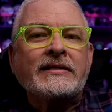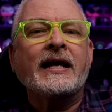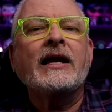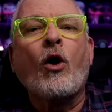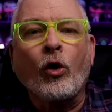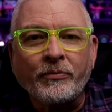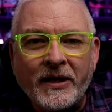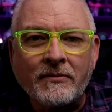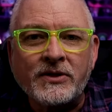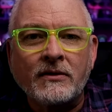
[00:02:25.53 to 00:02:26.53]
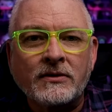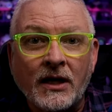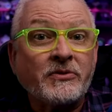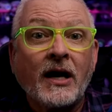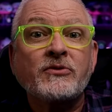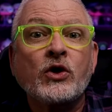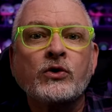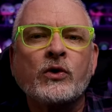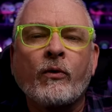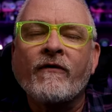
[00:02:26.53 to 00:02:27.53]
taking old memes, sometimes
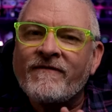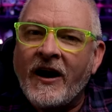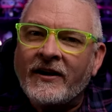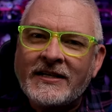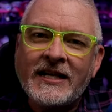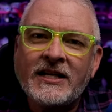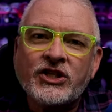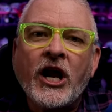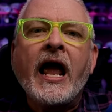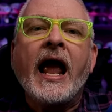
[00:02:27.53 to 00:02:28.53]
those that were very niche,